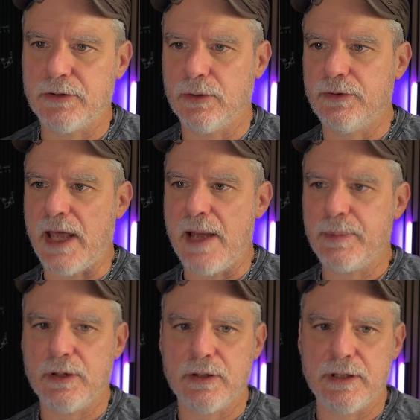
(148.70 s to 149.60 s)
So
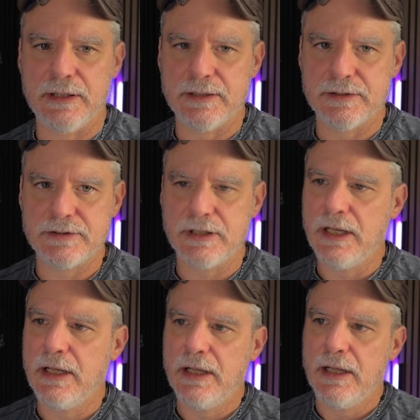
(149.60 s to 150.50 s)
Zapier is,
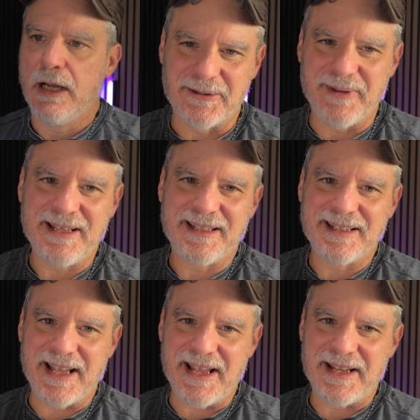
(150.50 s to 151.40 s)
they're
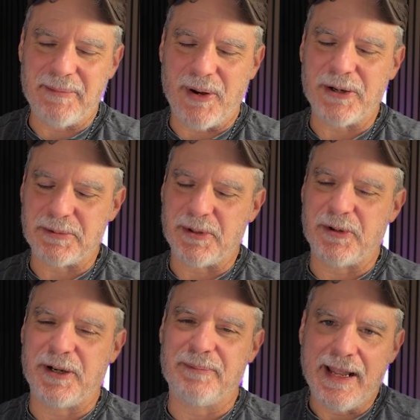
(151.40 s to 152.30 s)
making a partner
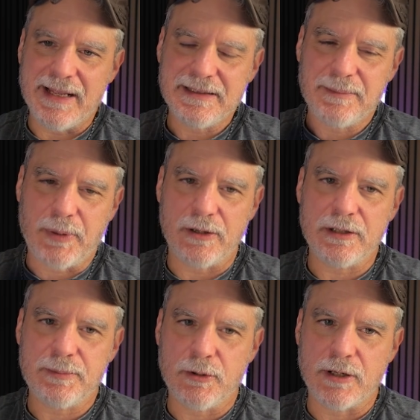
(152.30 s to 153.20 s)
program. In the
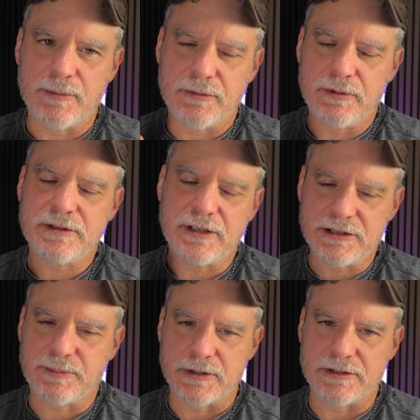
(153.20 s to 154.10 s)
partner program, the reason I
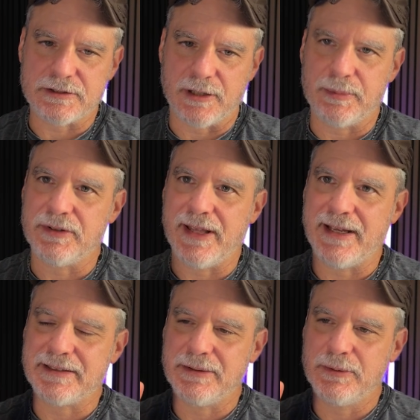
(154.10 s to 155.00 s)
just bring this up is
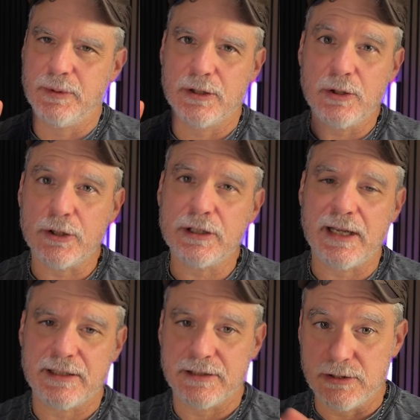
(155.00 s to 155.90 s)
that we're learning
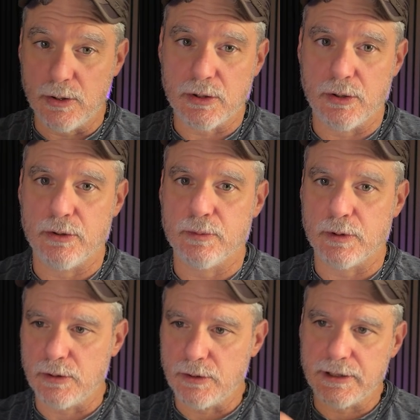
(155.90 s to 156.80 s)
how to no code.
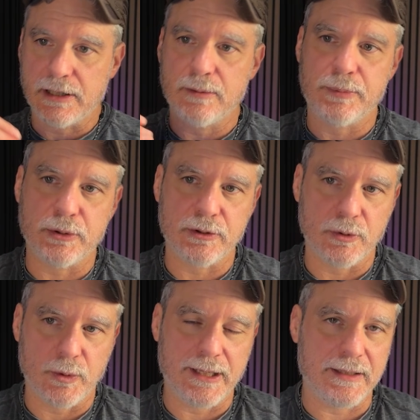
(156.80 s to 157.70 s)
We're learning how to build in
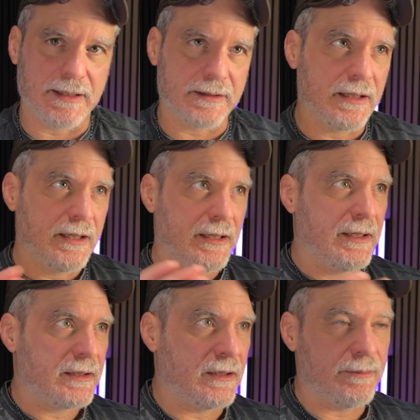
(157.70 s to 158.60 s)
a way that
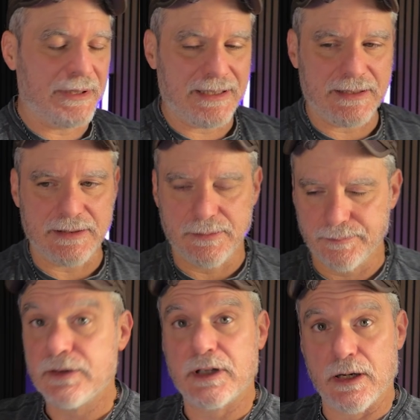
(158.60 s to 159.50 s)
can be
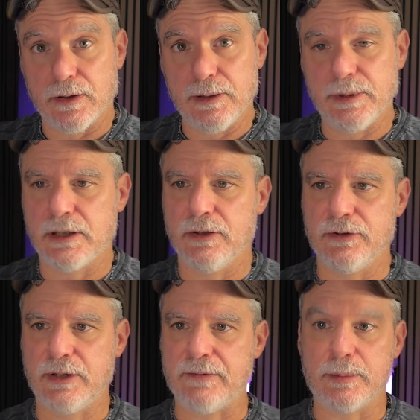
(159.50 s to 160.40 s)
scary
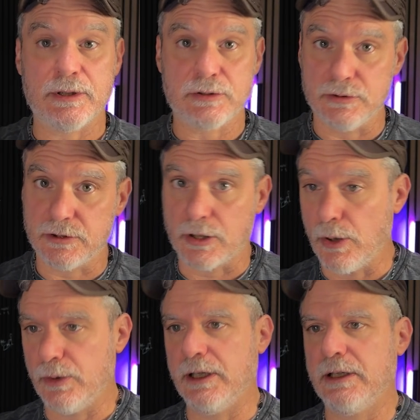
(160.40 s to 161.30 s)
because everybody's so used to
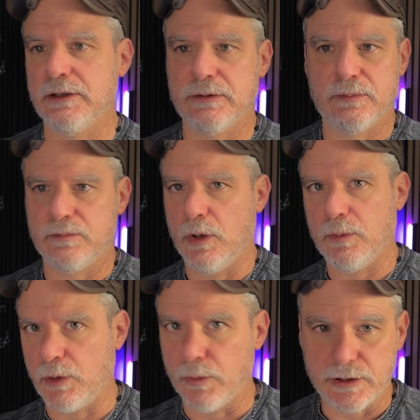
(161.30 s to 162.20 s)
coding and
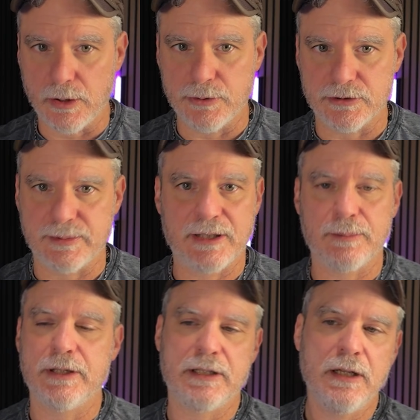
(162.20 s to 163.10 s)
only coders make
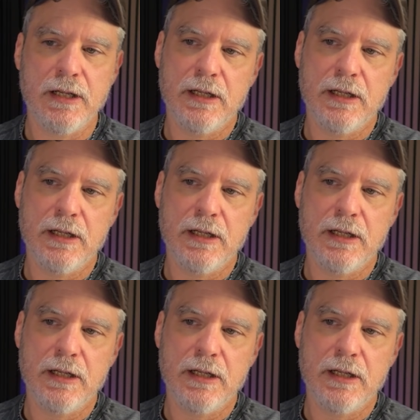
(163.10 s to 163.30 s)
money.